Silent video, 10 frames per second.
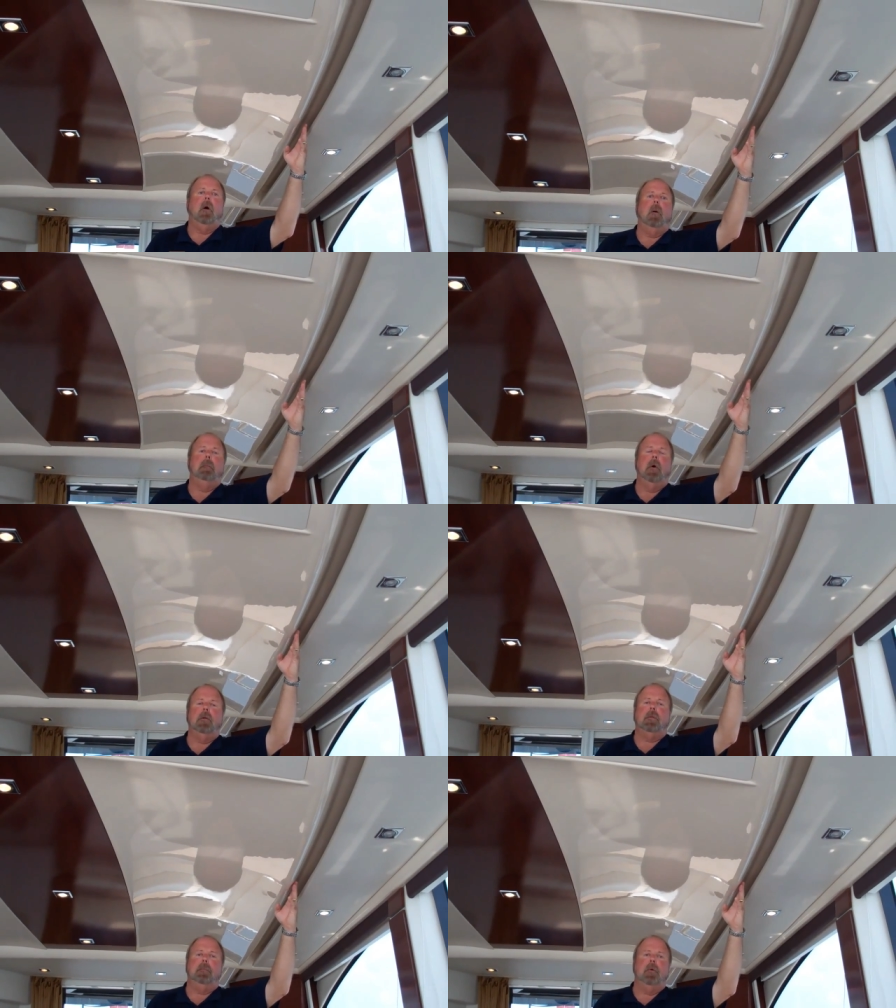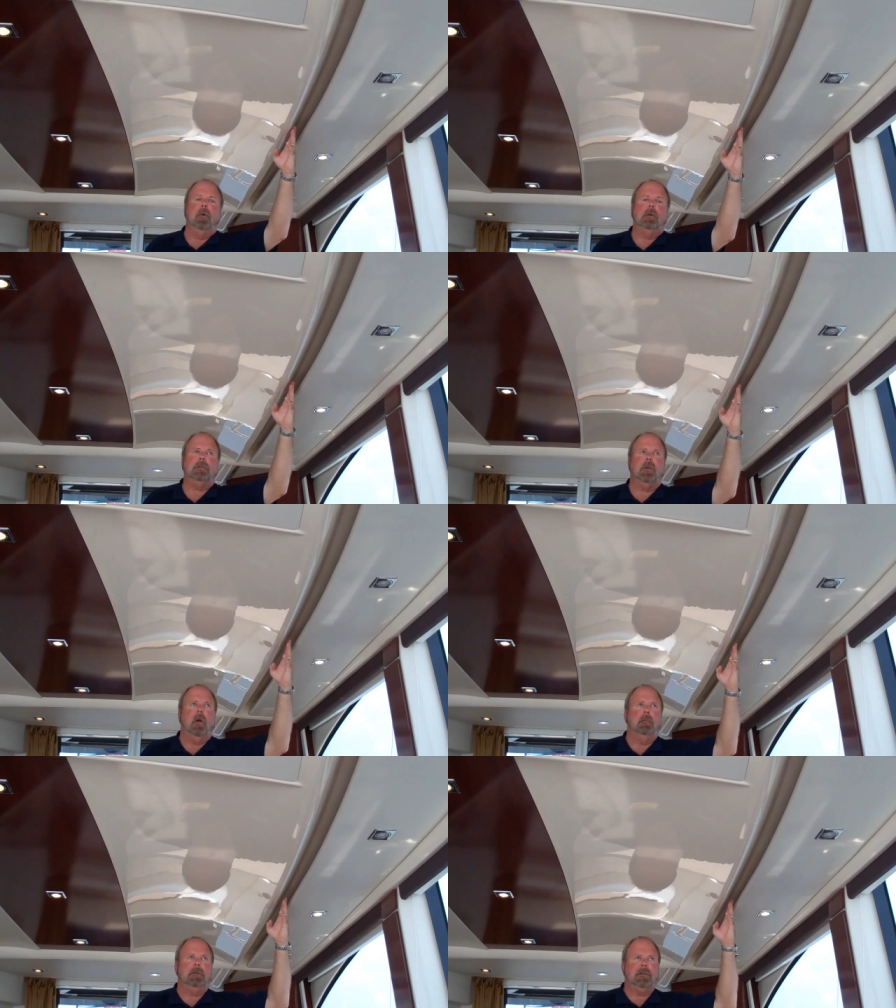On both the port and
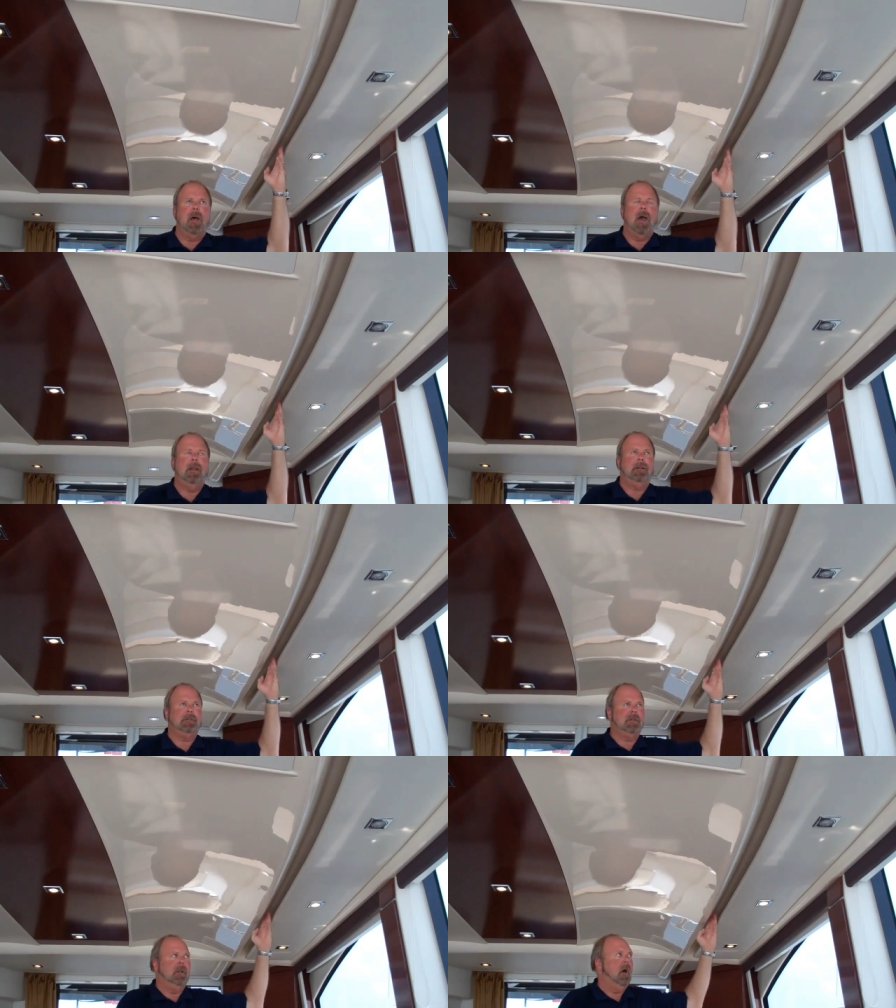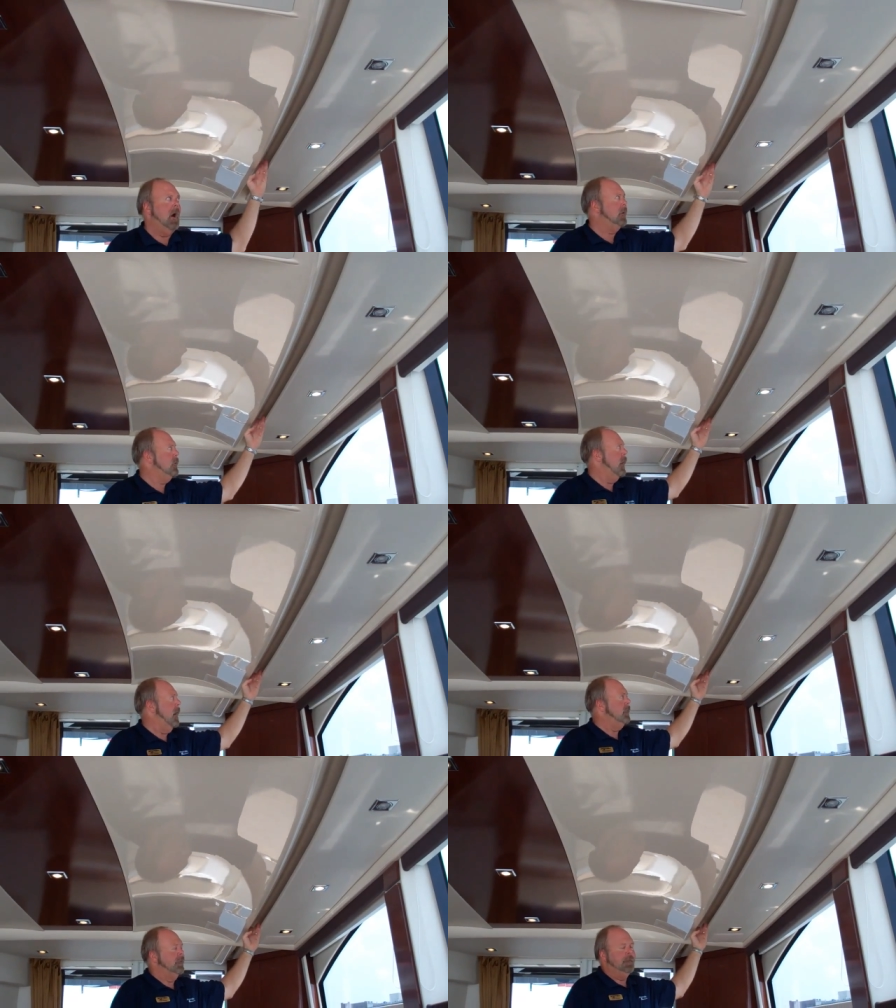starboard side in the salon, you
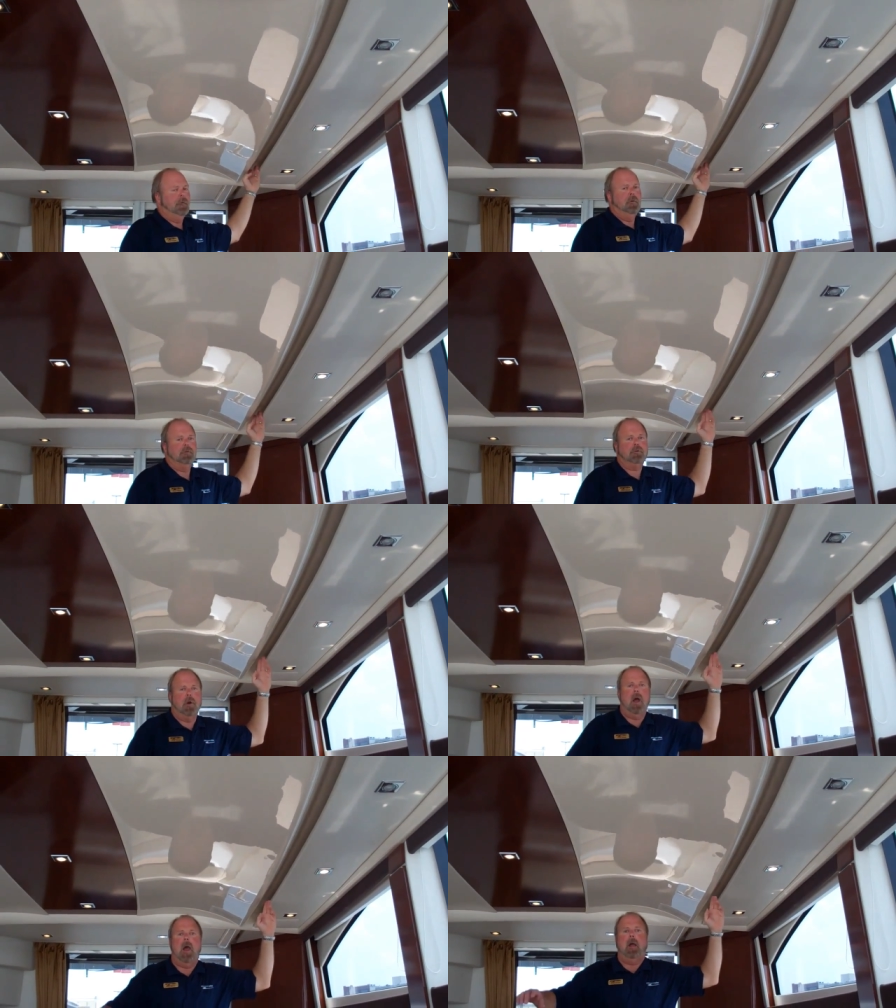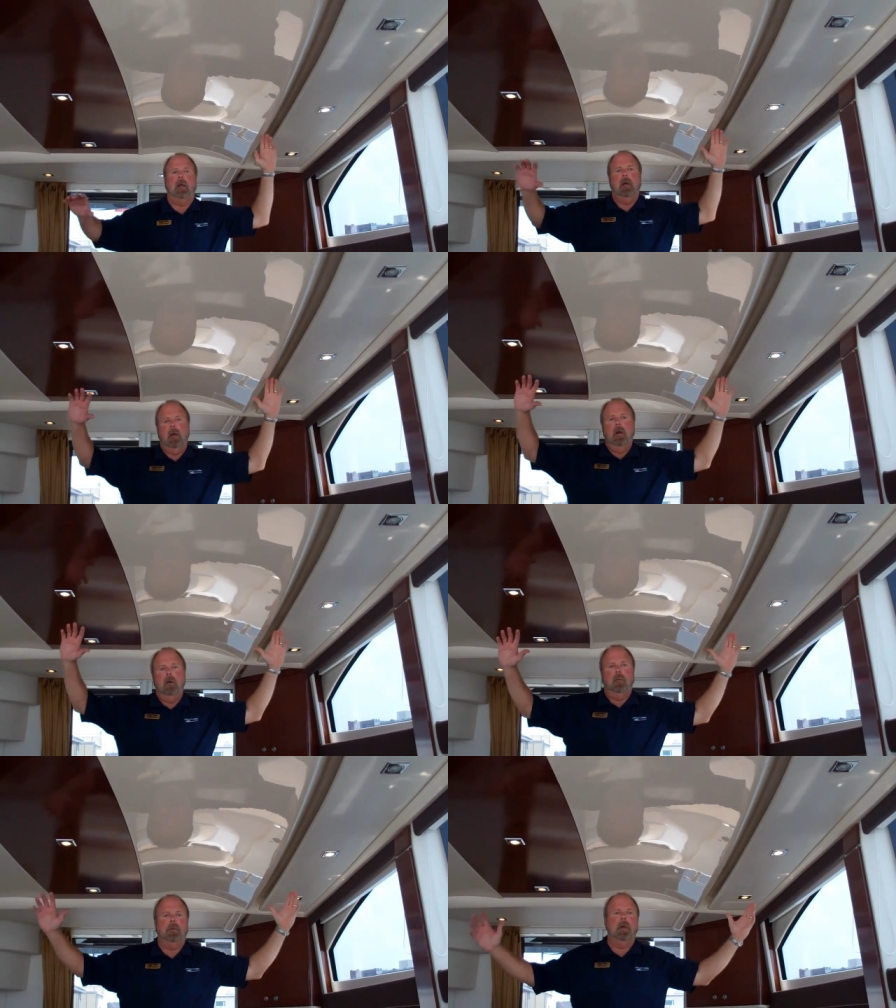have a full track
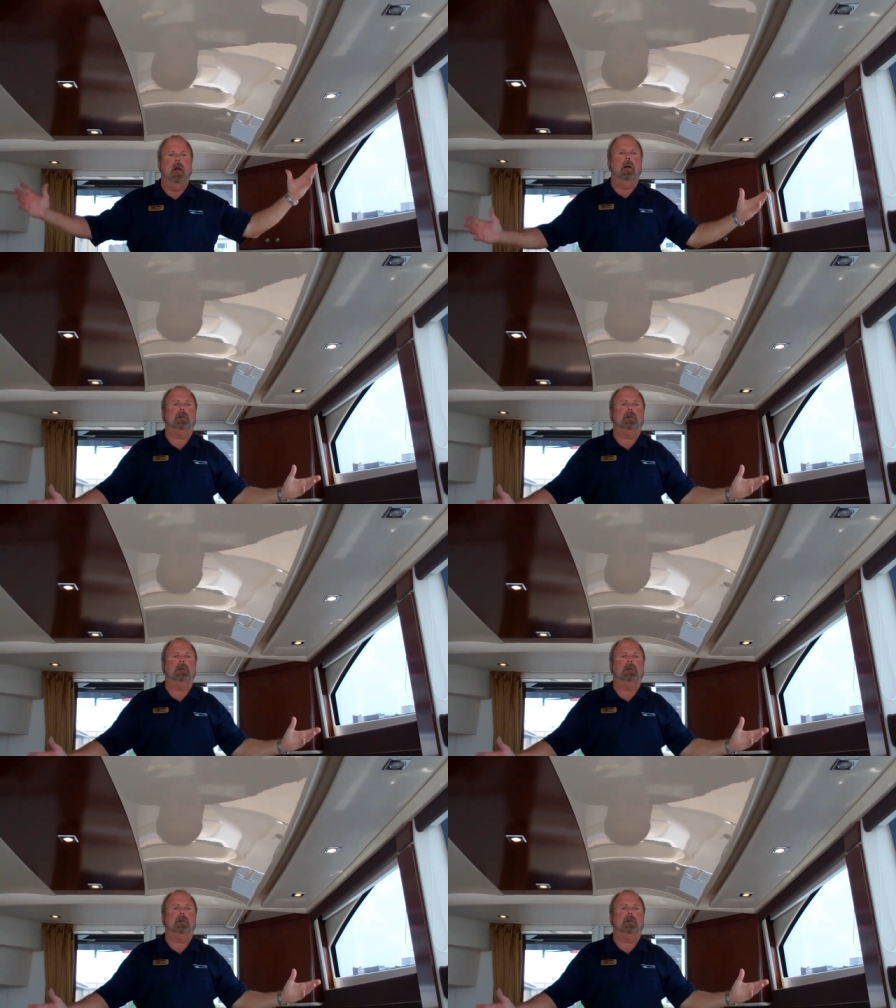with air